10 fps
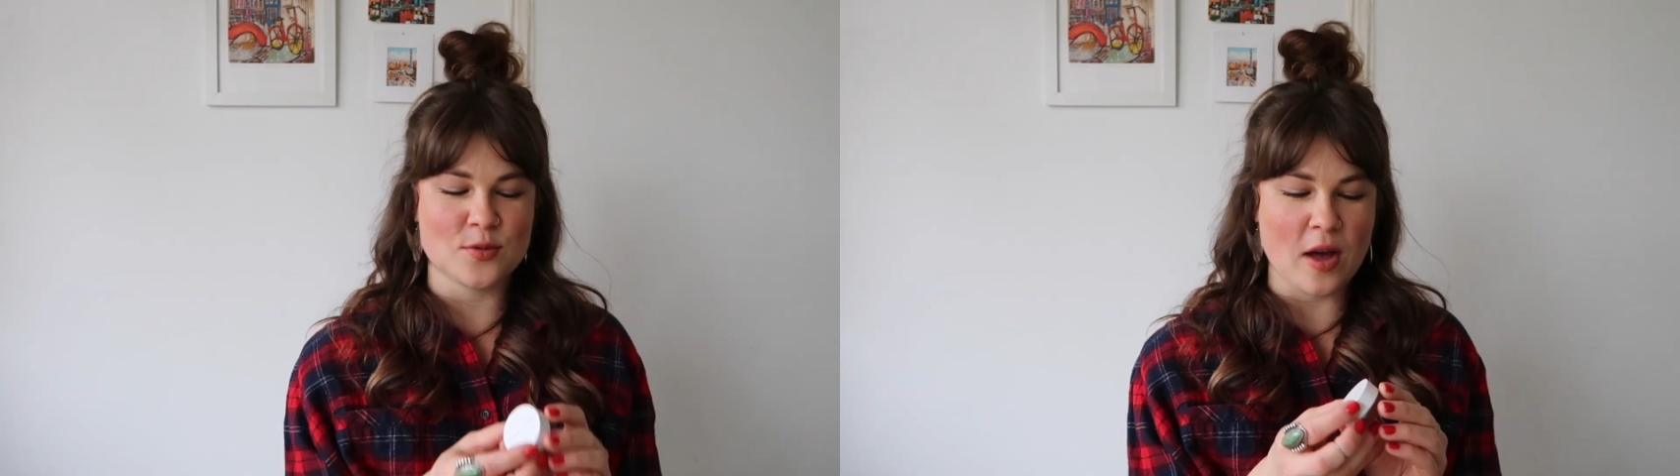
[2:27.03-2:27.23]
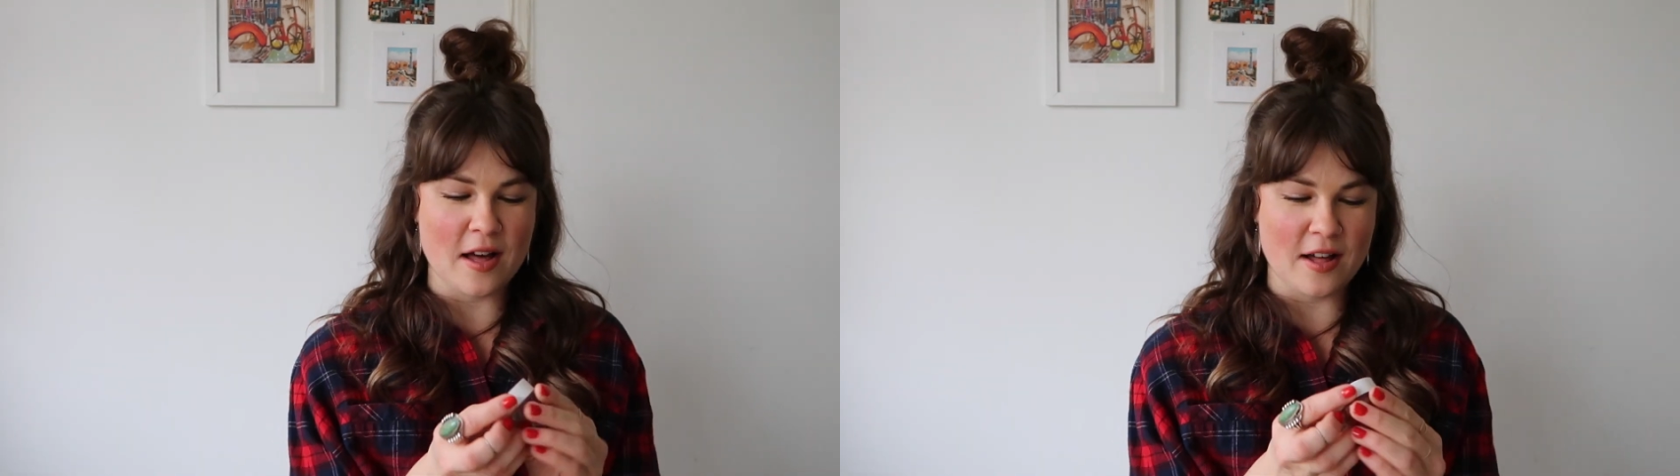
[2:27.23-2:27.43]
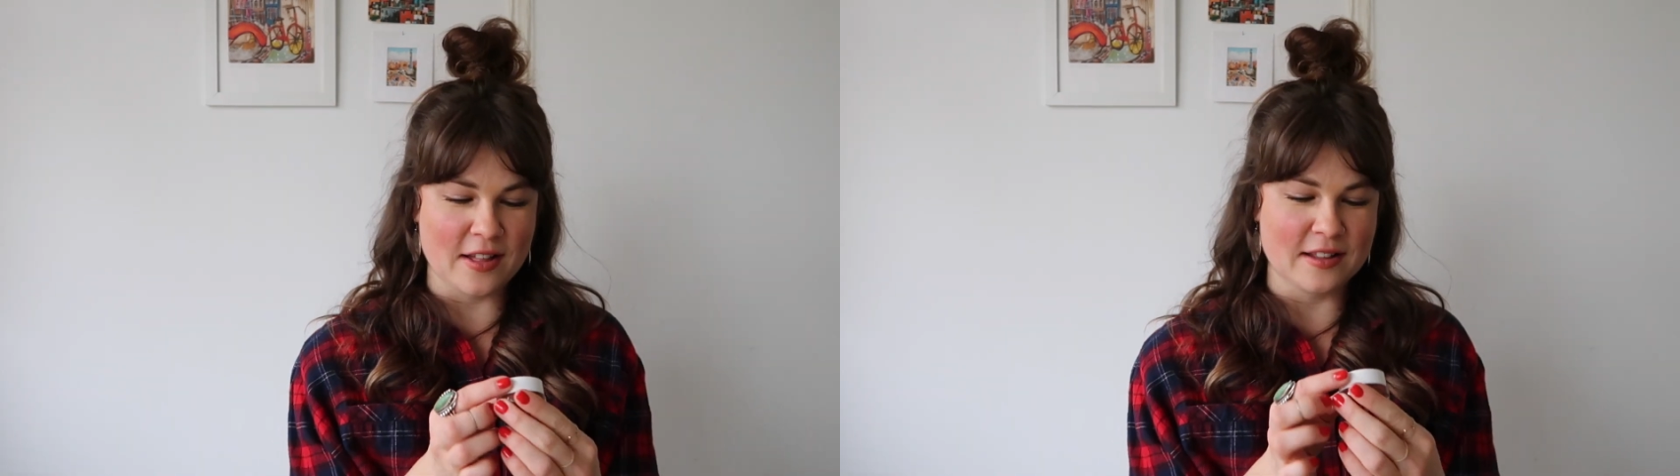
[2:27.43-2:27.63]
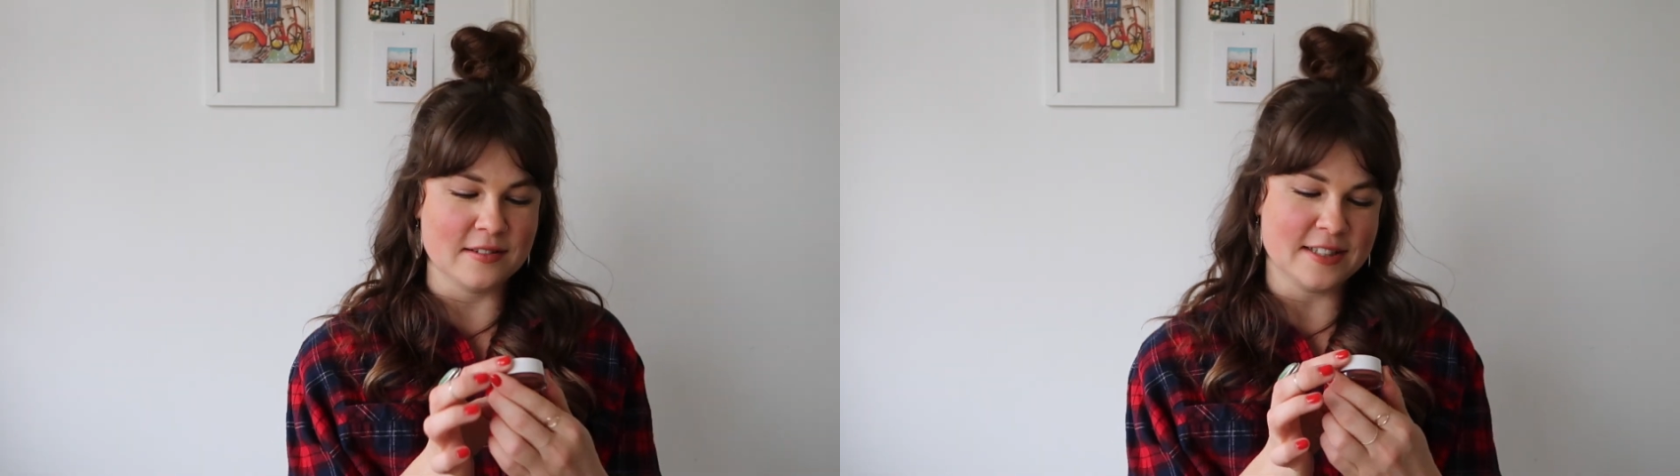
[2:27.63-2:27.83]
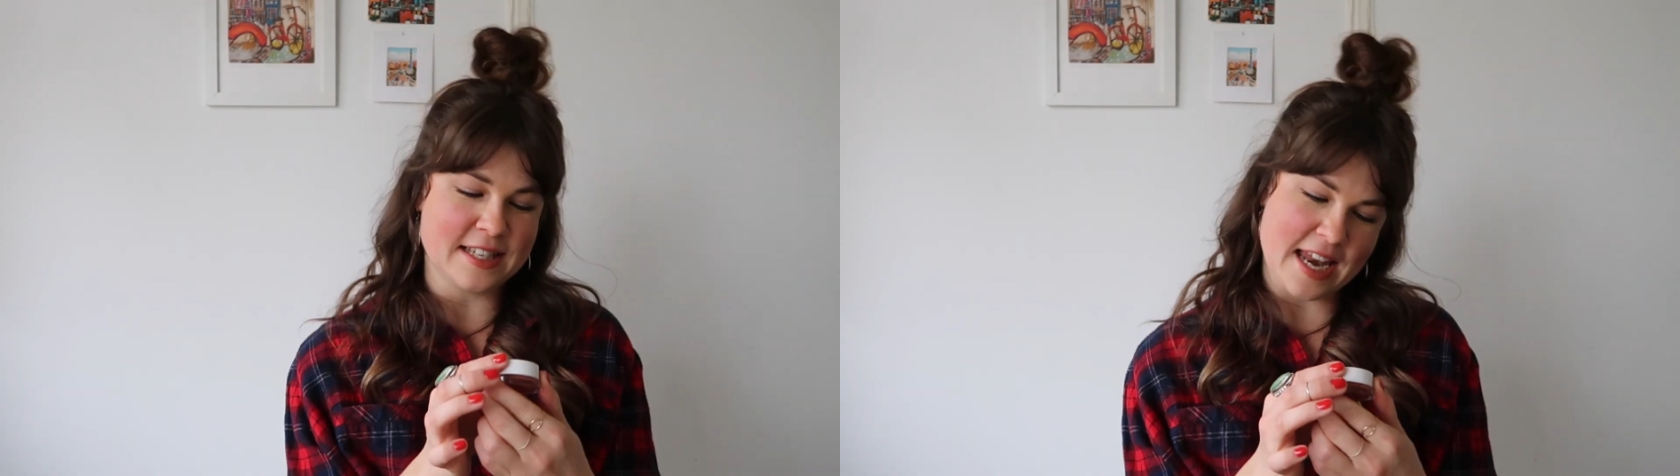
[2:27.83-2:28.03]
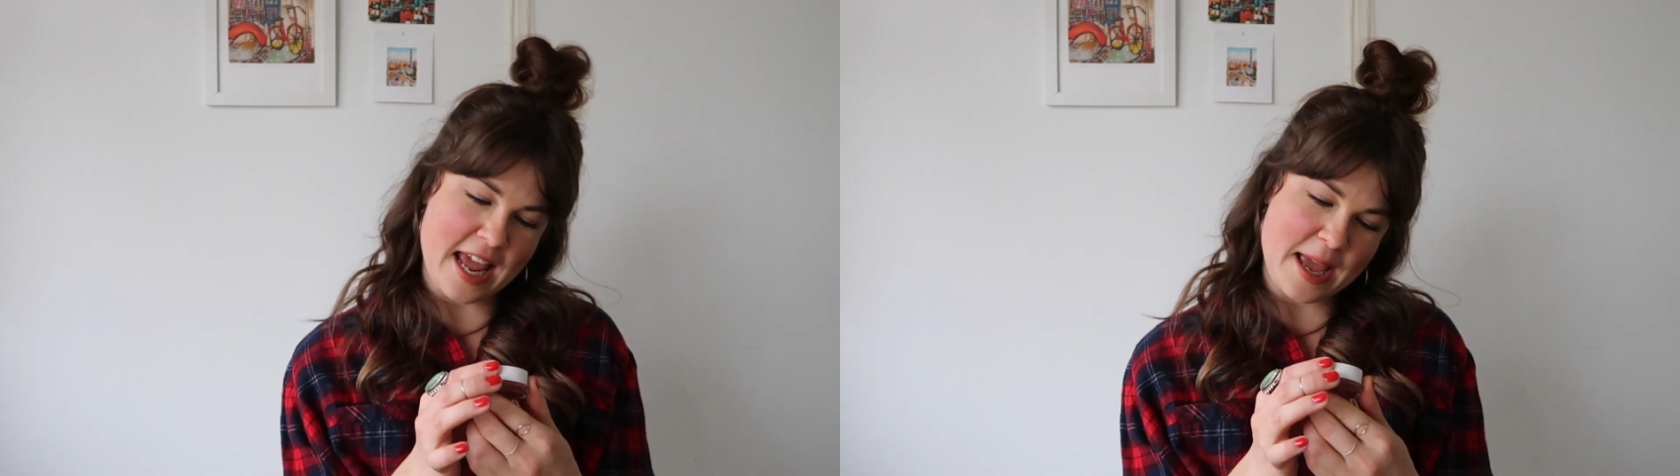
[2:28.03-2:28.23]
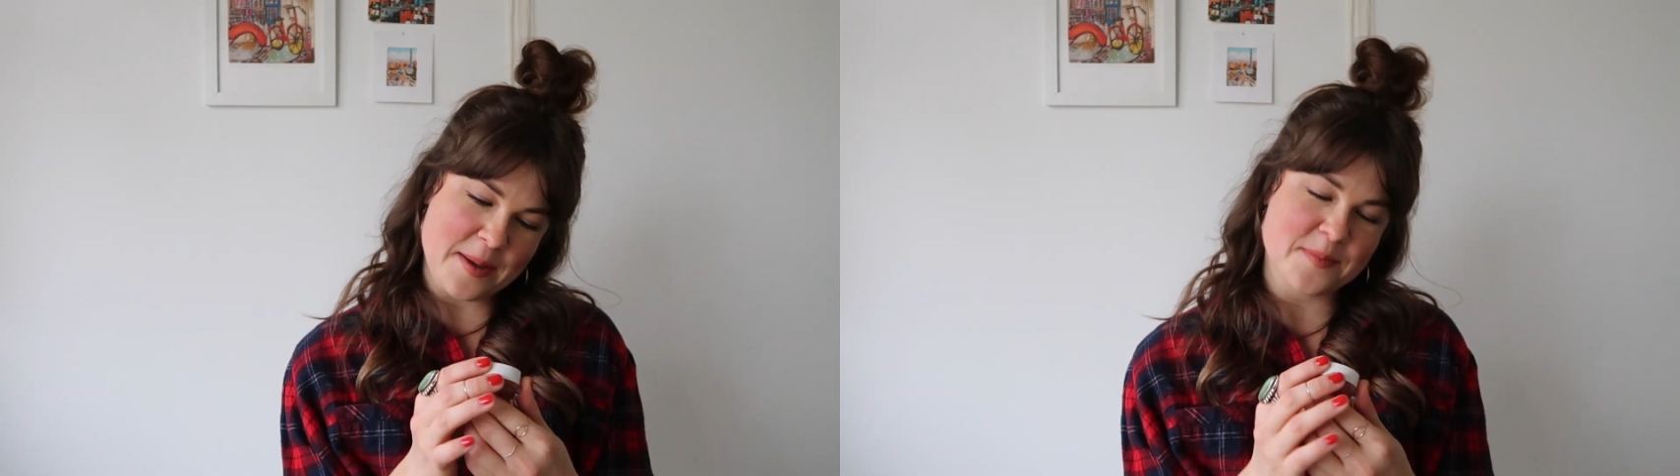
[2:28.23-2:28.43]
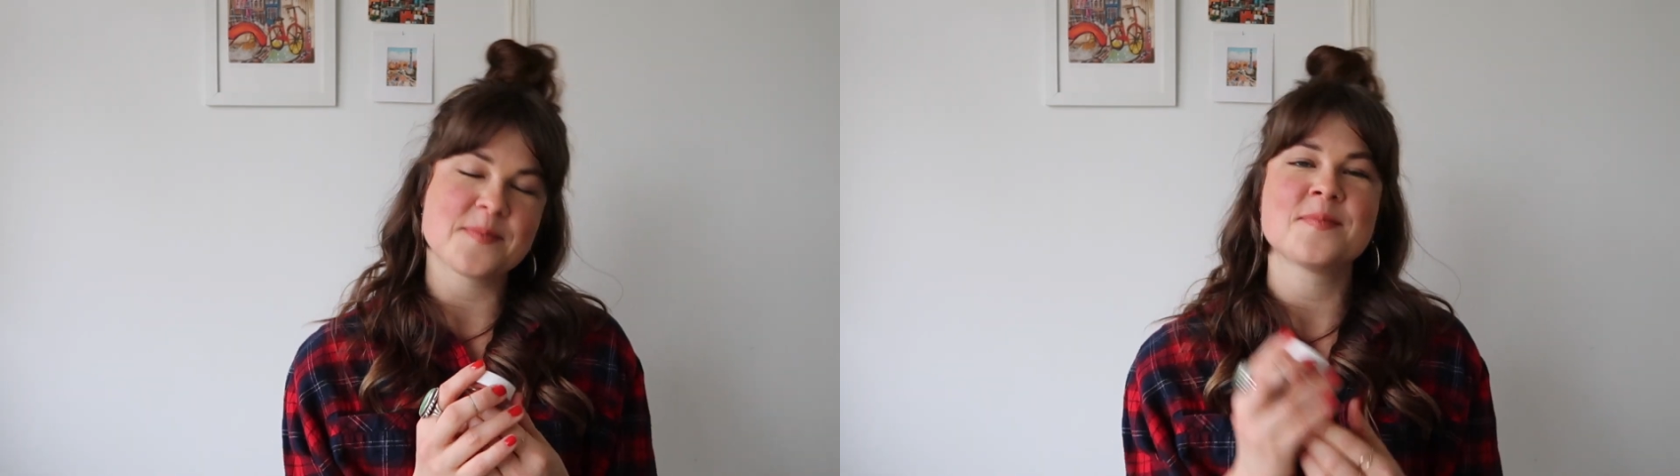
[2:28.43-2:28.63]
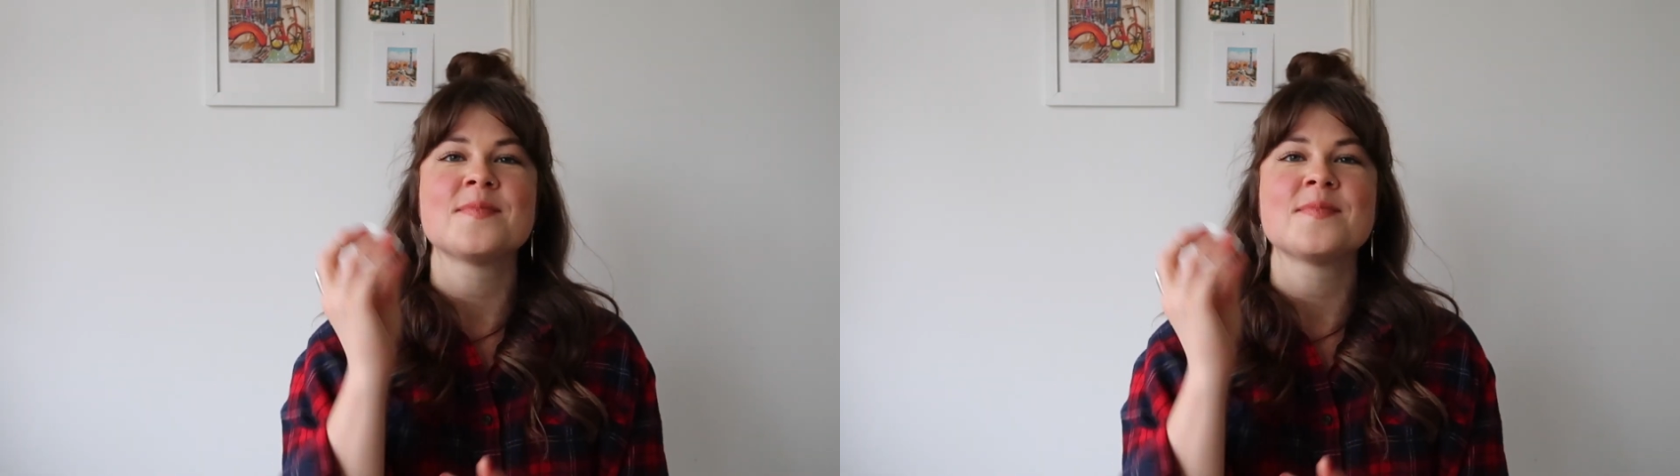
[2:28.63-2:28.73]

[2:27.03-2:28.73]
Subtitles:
Well, today